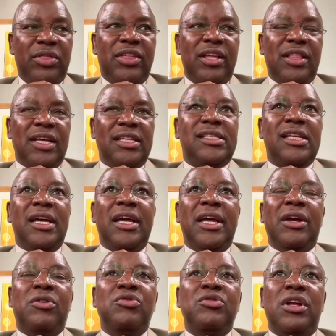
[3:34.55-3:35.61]
we think that's
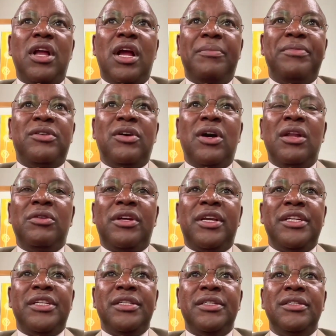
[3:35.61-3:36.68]
a good capital
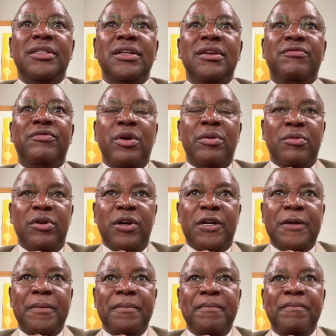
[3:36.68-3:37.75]
allocation
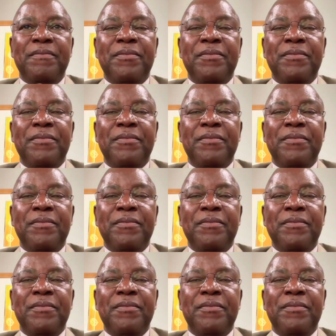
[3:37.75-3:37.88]
framework.